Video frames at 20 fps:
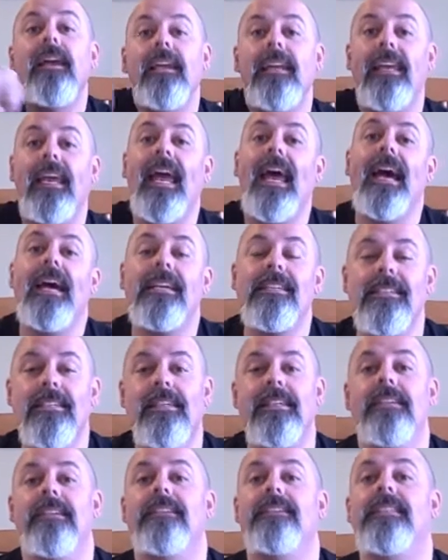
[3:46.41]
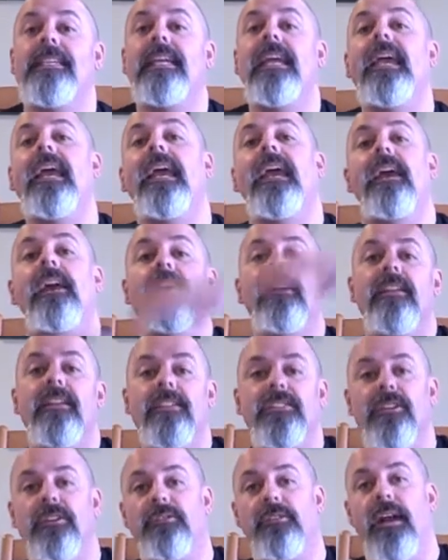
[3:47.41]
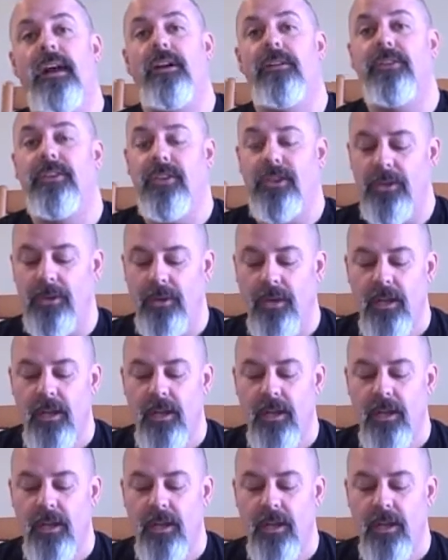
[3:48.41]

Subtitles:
Gas is the air that's around you.